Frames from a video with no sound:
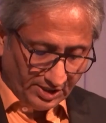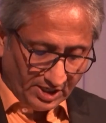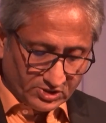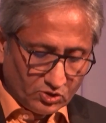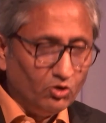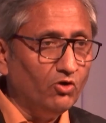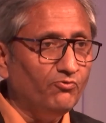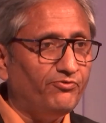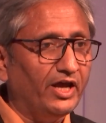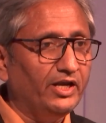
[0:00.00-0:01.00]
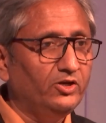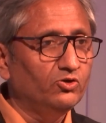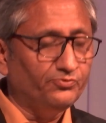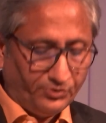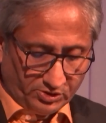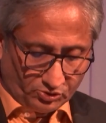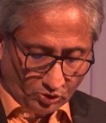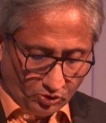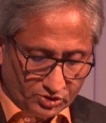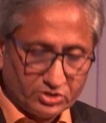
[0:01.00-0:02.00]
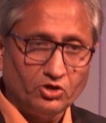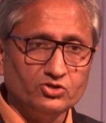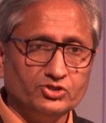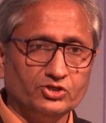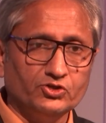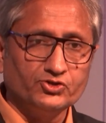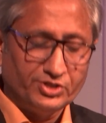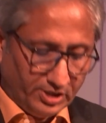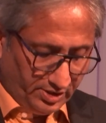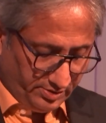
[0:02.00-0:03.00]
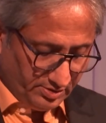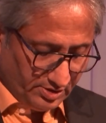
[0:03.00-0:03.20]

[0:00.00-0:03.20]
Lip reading: It has no value for those constitutional